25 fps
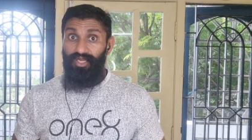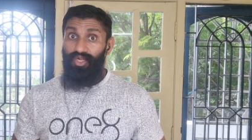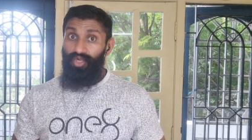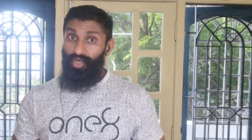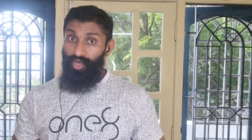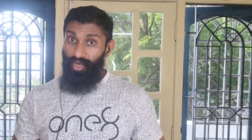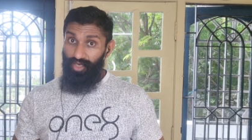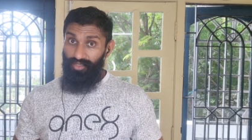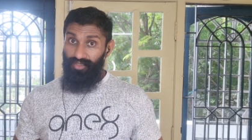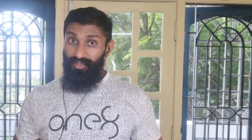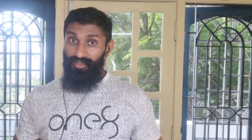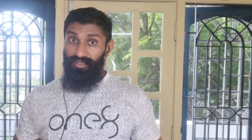
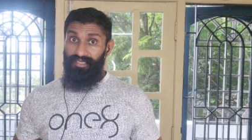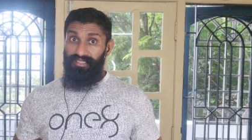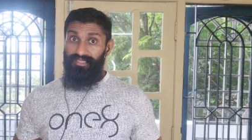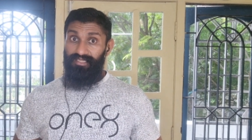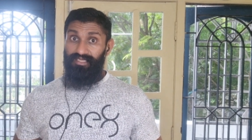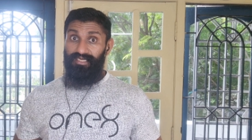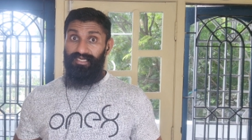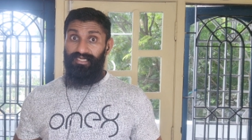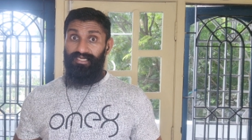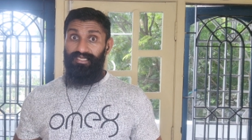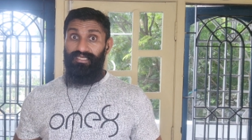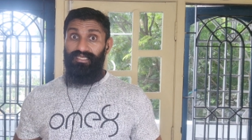not only
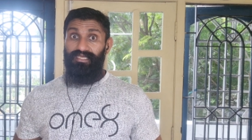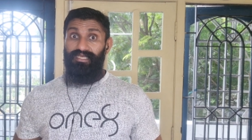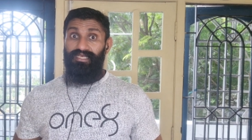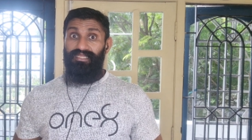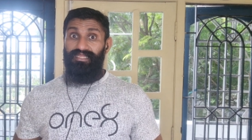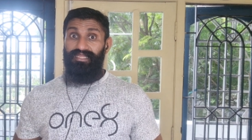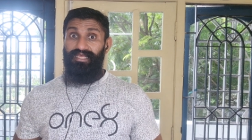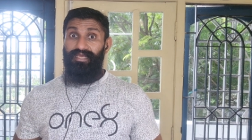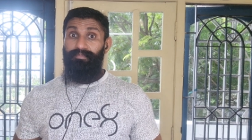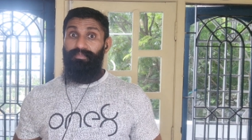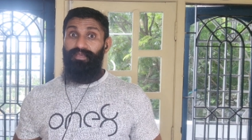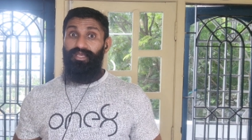that
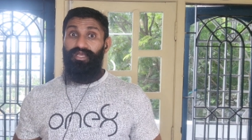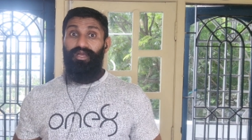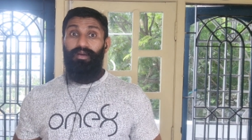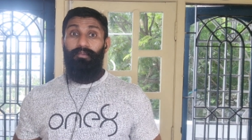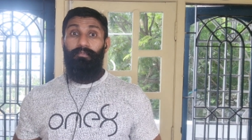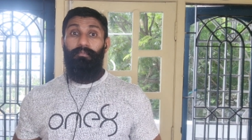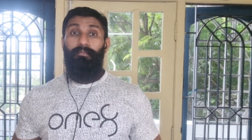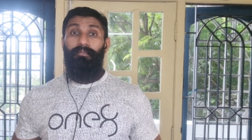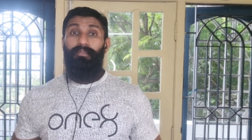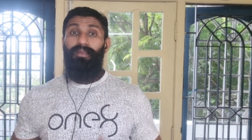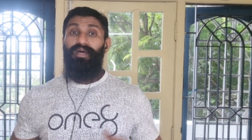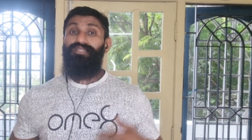they
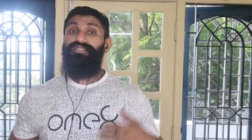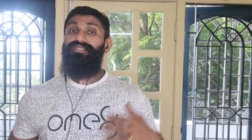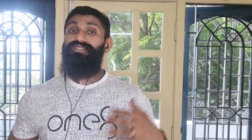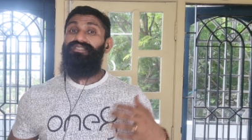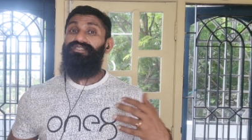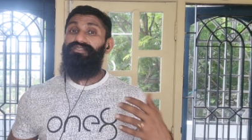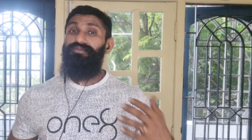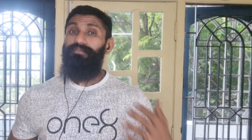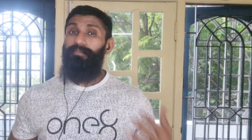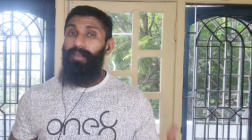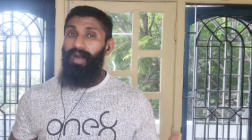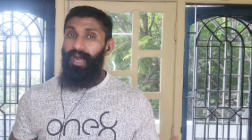become much
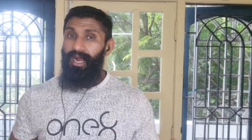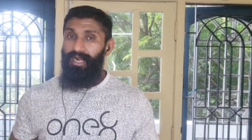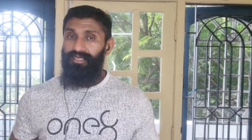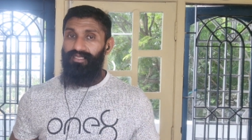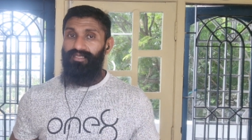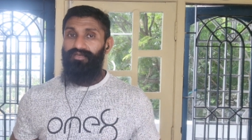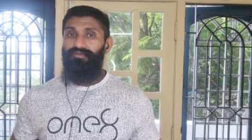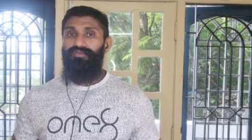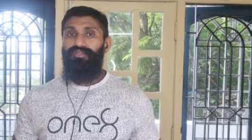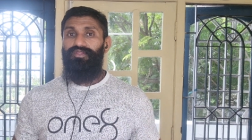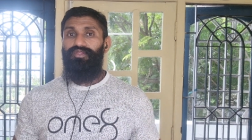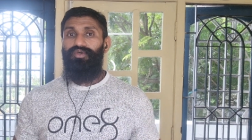
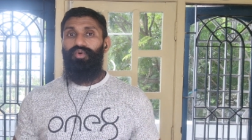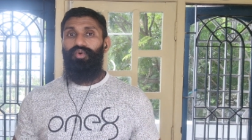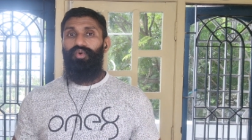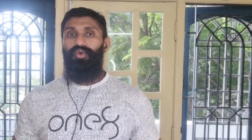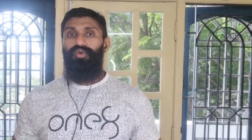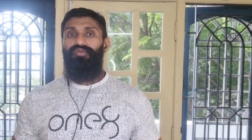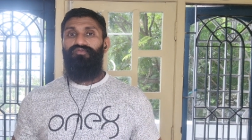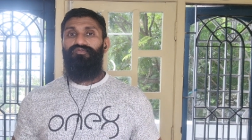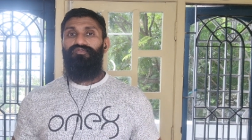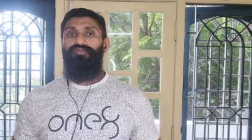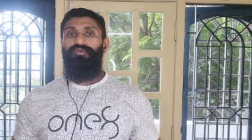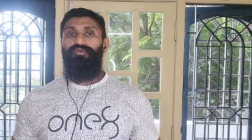smarter with
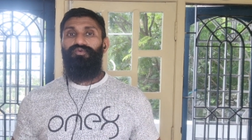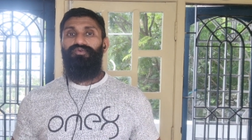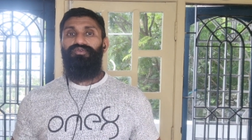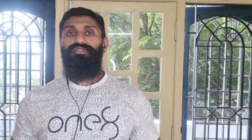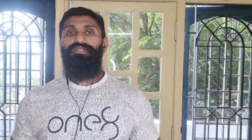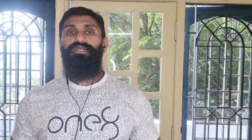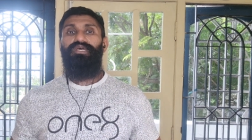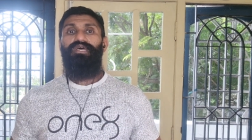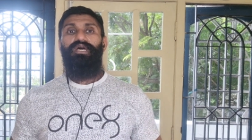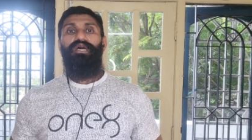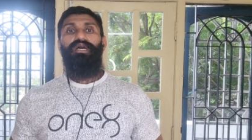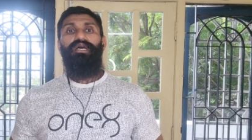whole foods
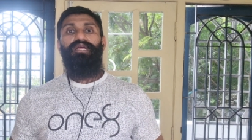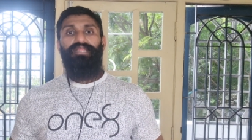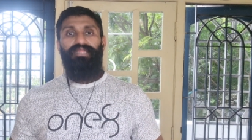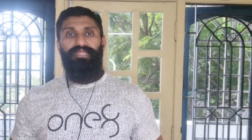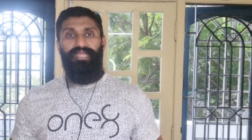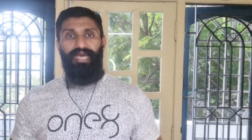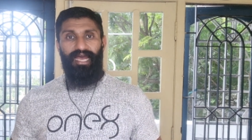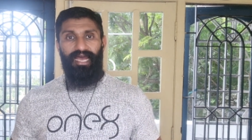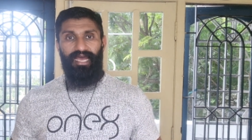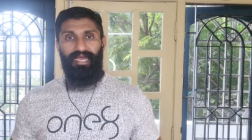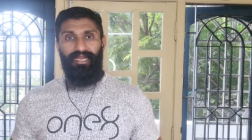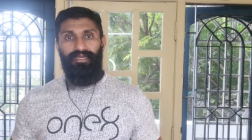
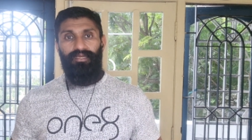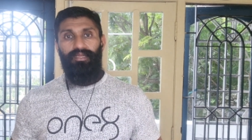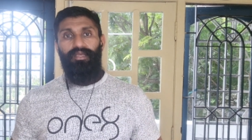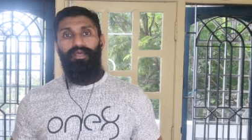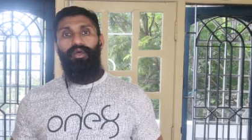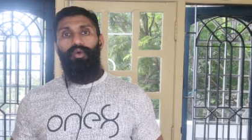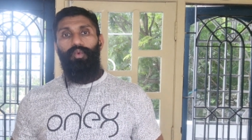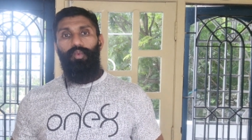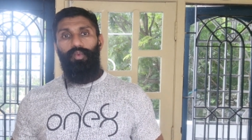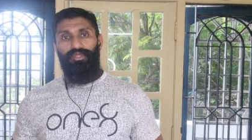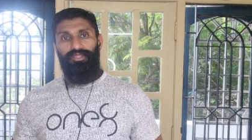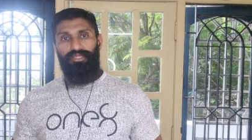than
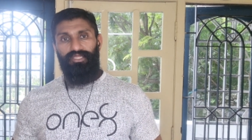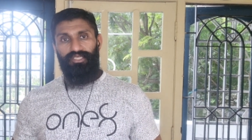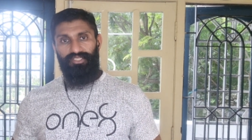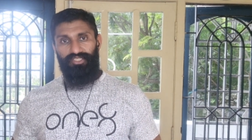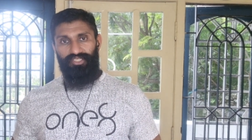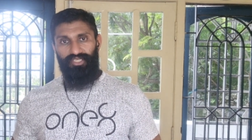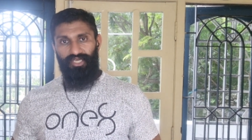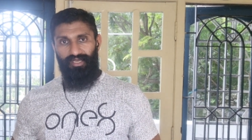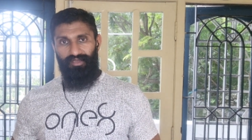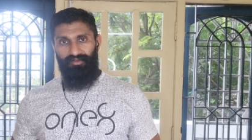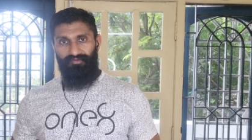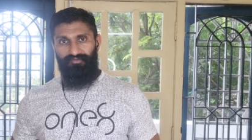with the
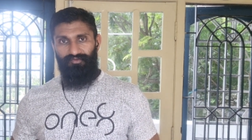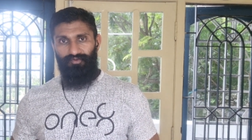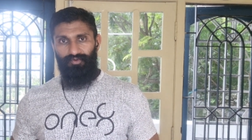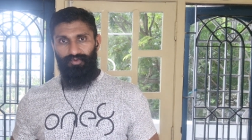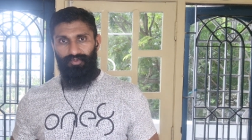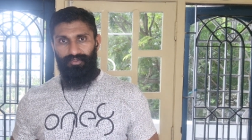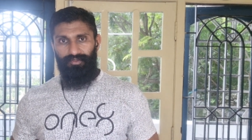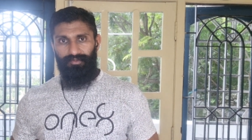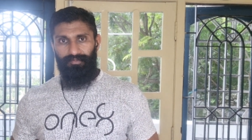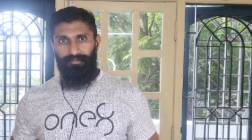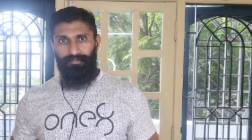junk food